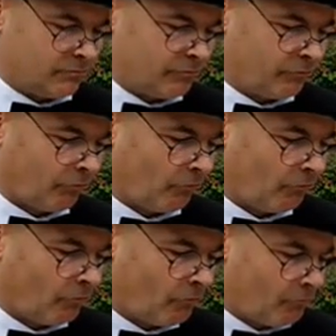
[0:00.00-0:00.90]

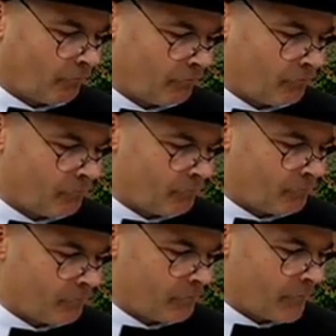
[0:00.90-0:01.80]

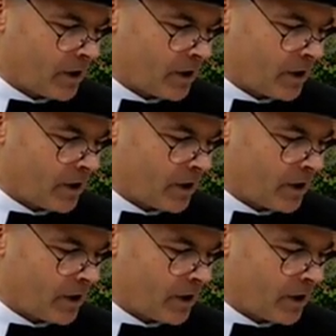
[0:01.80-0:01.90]
[no speech]